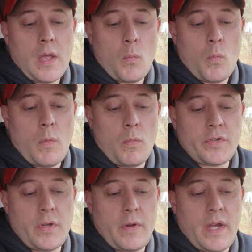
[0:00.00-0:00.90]
What we'll
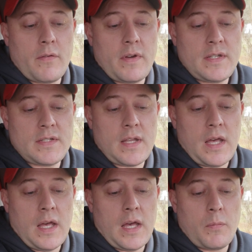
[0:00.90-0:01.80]
do here is,
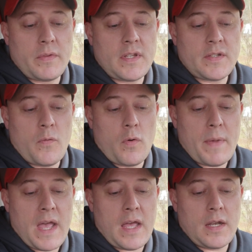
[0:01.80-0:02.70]
with this
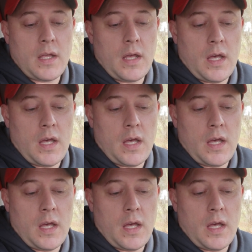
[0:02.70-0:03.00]
format,